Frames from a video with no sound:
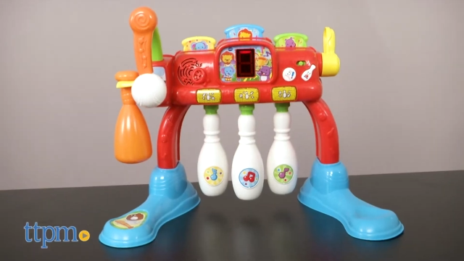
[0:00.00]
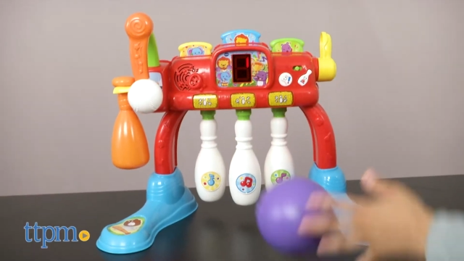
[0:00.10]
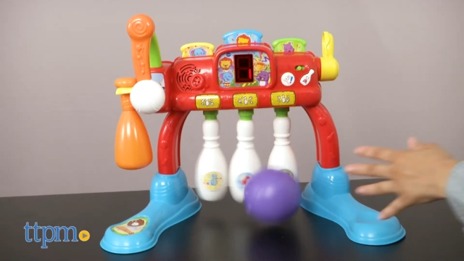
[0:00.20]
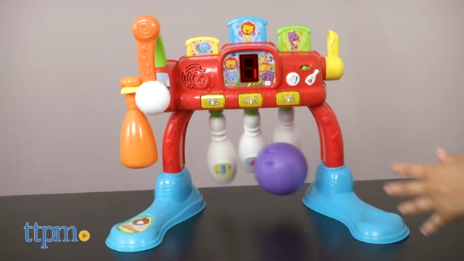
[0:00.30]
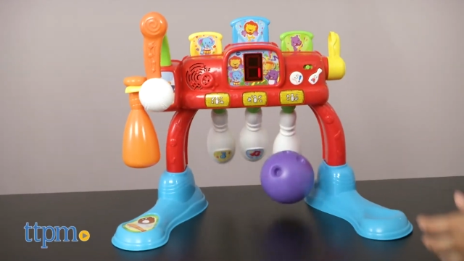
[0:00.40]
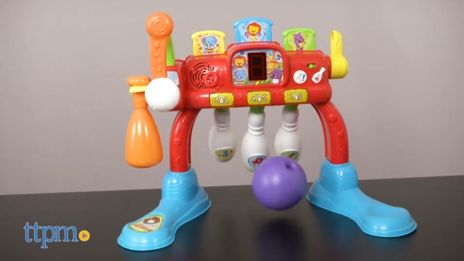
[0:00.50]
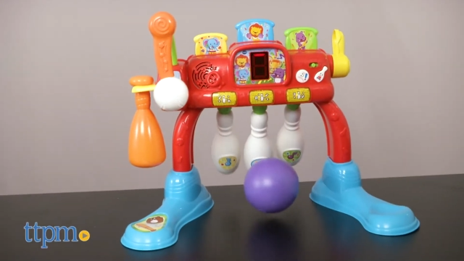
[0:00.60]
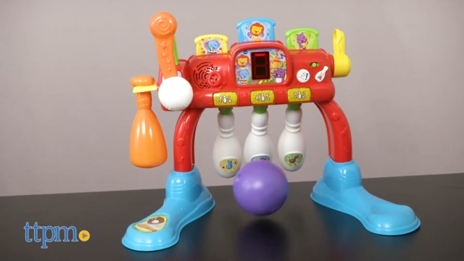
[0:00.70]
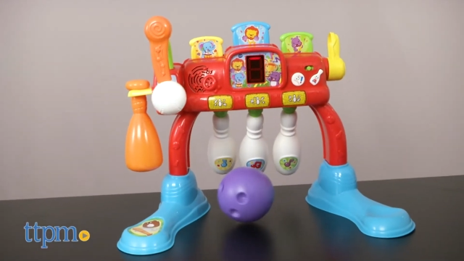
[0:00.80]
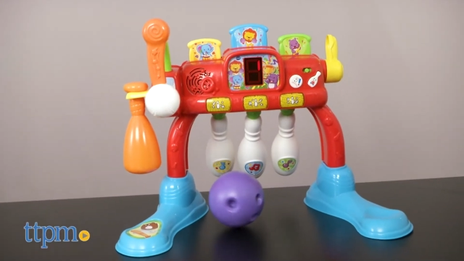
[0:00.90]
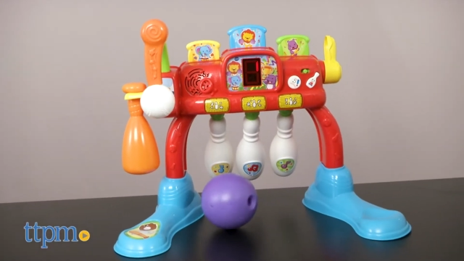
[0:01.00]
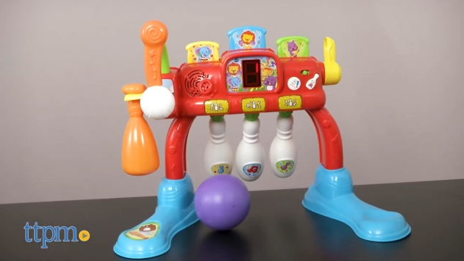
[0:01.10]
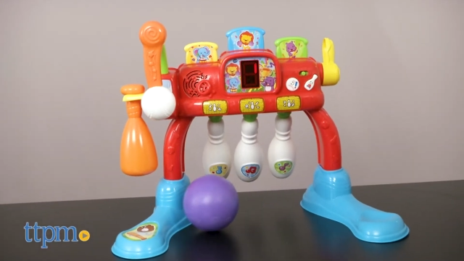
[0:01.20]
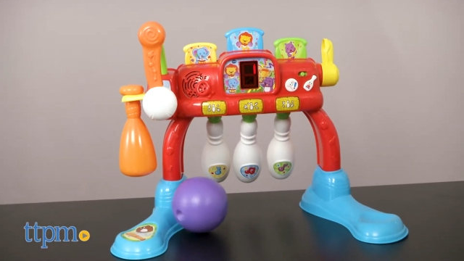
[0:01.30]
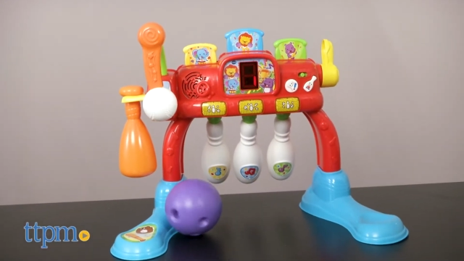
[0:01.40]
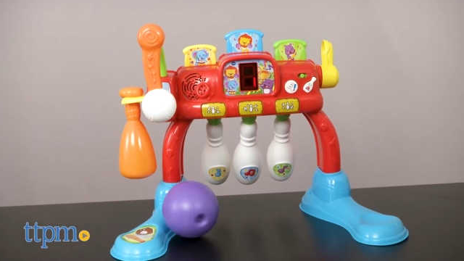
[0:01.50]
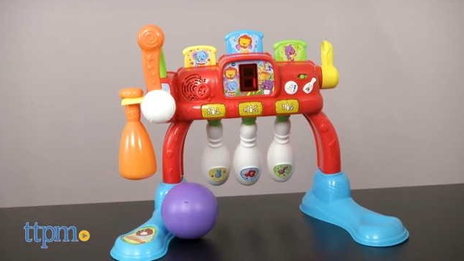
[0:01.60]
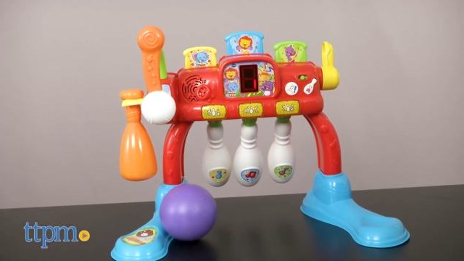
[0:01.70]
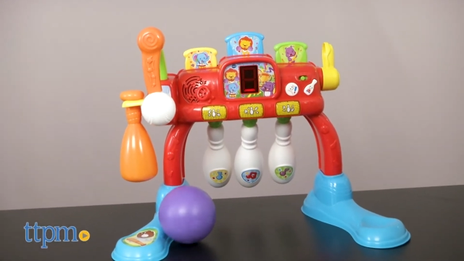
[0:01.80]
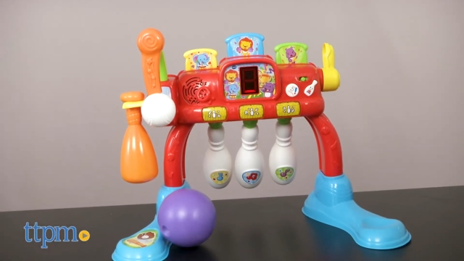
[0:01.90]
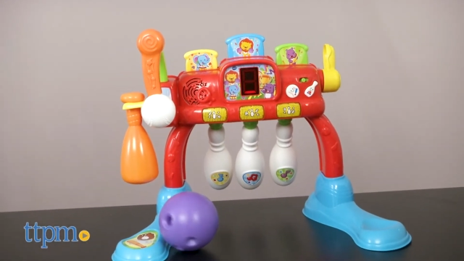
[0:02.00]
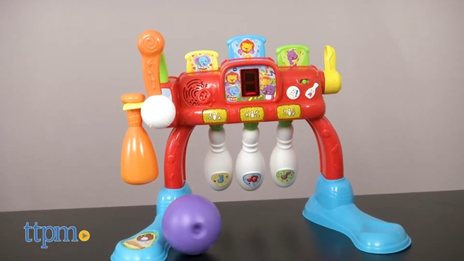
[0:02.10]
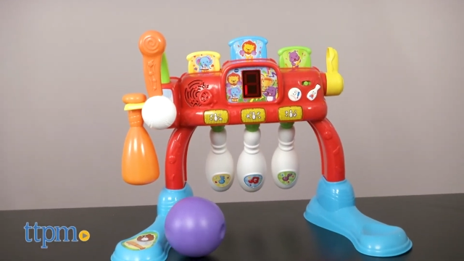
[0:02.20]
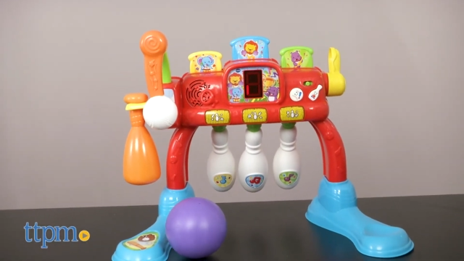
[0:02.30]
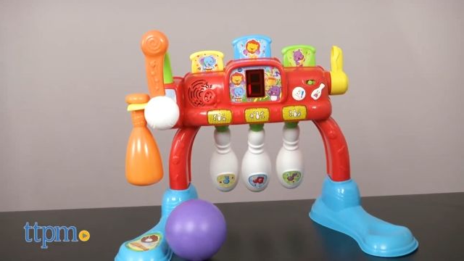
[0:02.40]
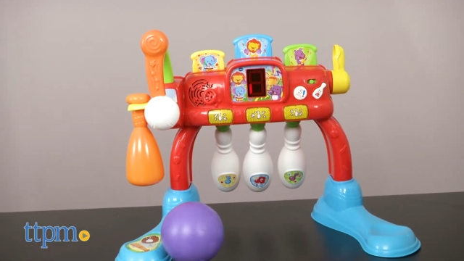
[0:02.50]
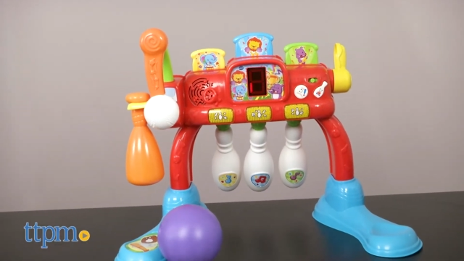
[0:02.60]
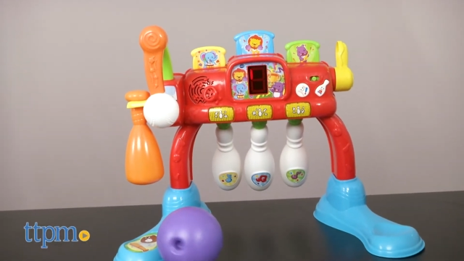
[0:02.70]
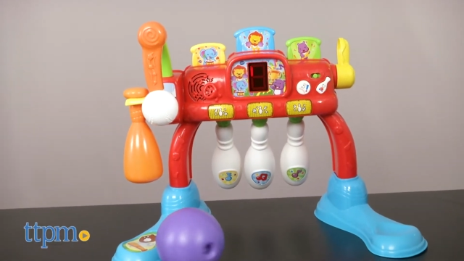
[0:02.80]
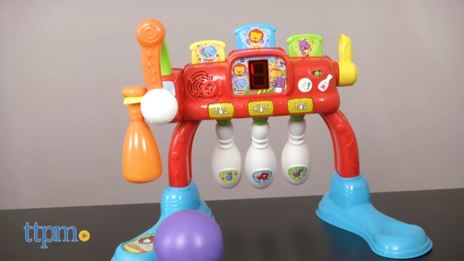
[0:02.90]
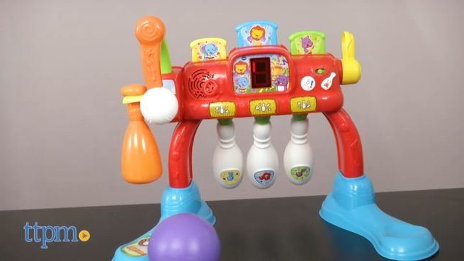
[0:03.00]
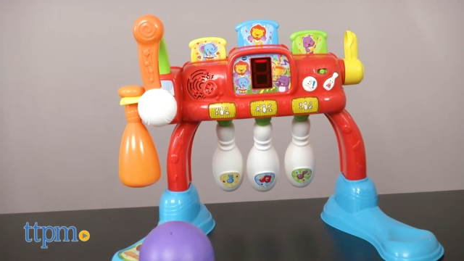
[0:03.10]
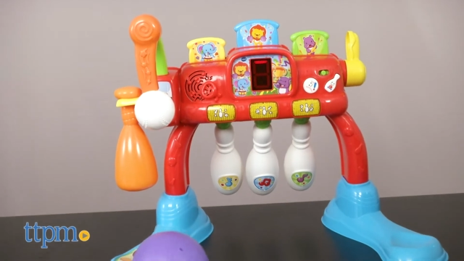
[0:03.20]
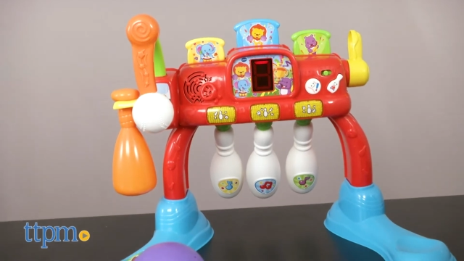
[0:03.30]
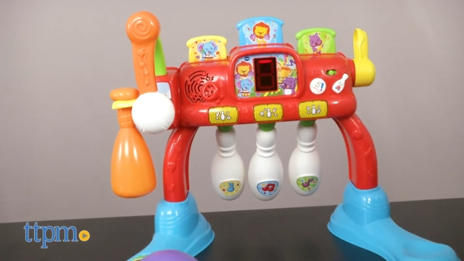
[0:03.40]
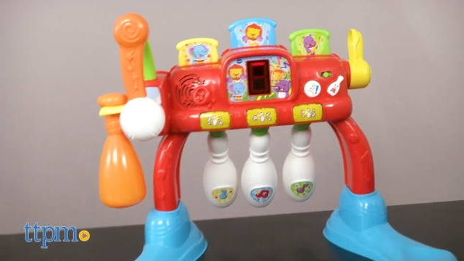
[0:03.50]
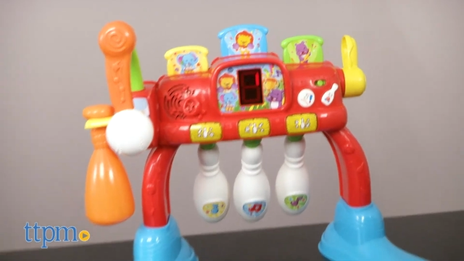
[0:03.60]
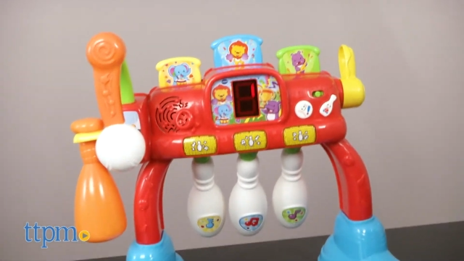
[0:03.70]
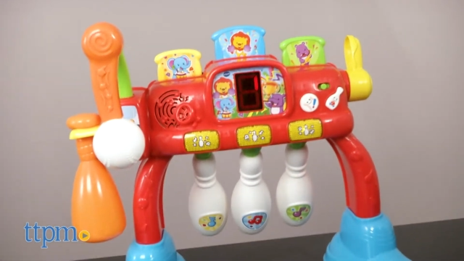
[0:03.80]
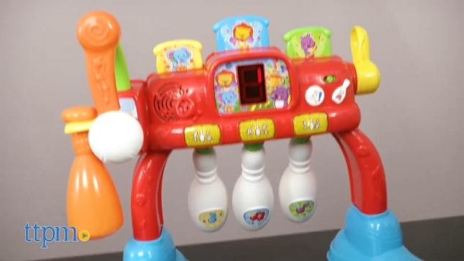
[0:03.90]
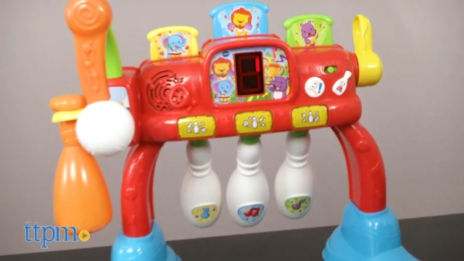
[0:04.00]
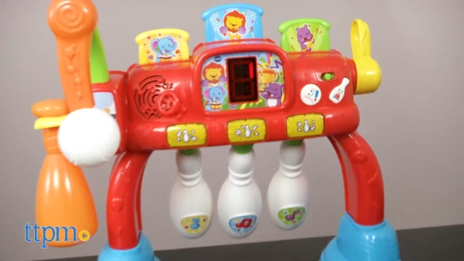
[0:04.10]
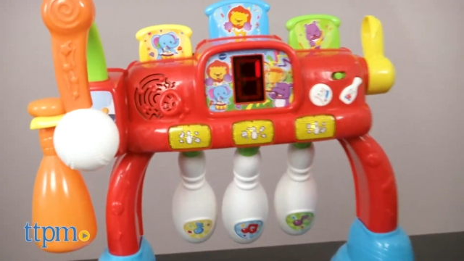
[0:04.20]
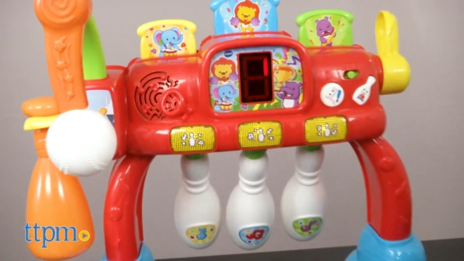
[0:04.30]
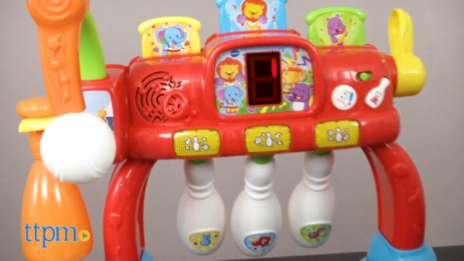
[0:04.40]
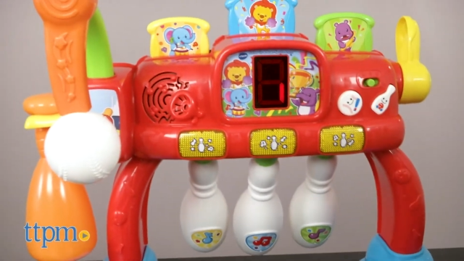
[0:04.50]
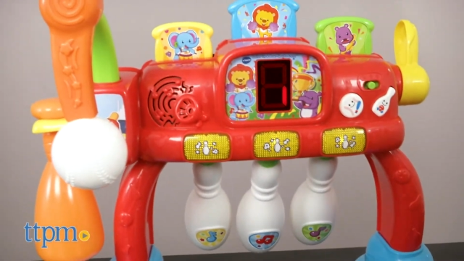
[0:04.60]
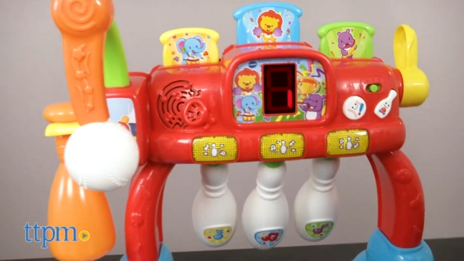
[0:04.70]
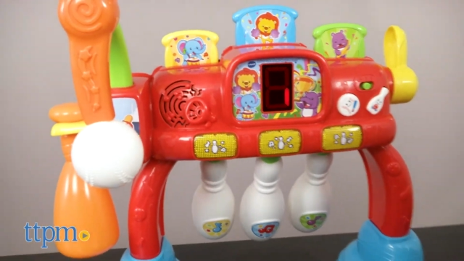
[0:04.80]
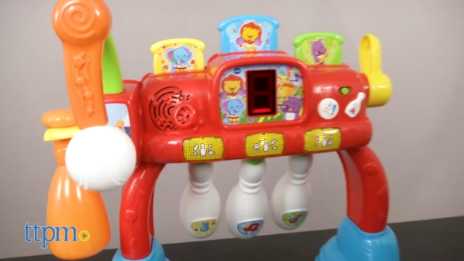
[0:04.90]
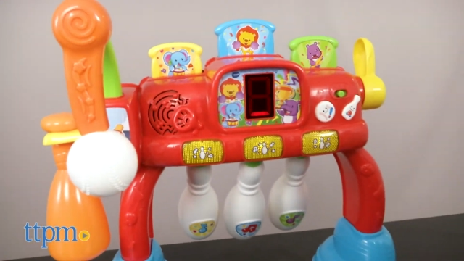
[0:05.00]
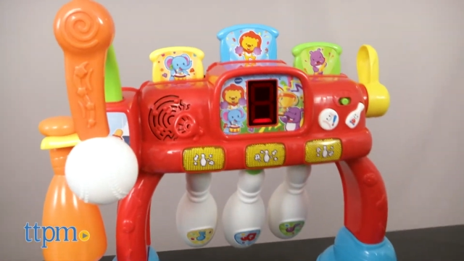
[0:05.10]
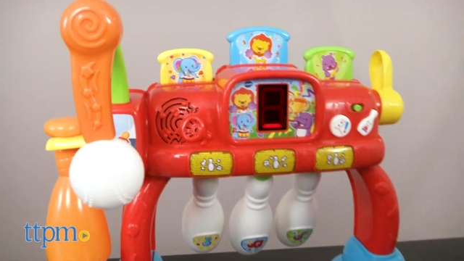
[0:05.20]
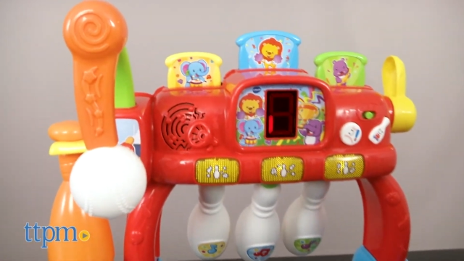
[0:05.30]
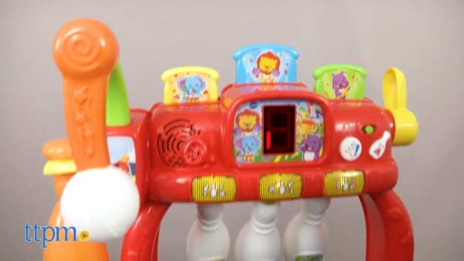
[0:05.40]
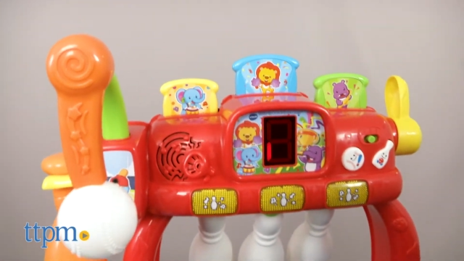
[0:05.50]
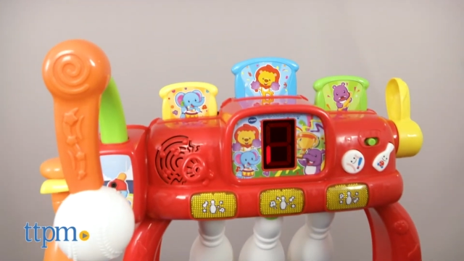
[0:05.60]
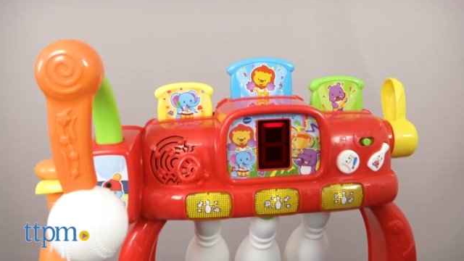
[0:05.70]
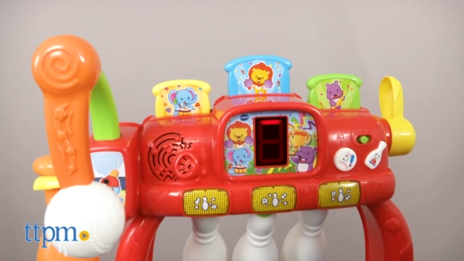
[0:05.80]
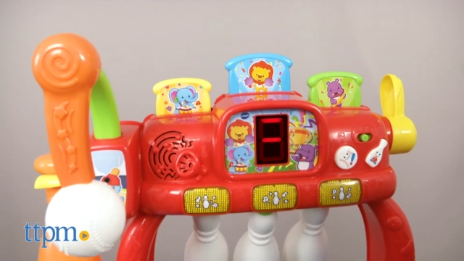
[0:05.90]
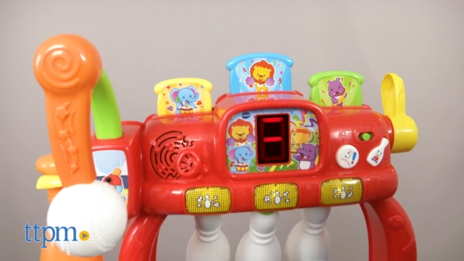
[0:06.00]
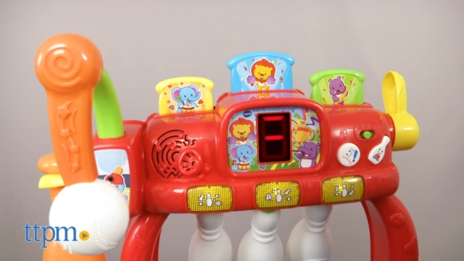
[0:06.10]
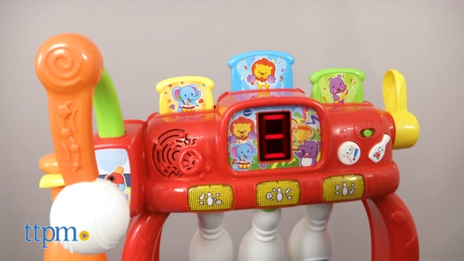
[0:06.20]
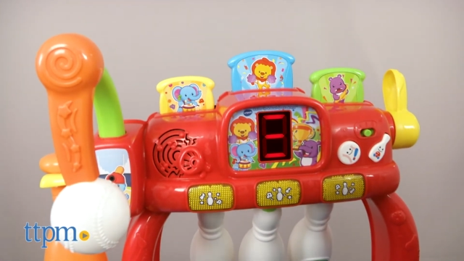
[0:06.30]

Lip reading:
[unreadable: no face in view]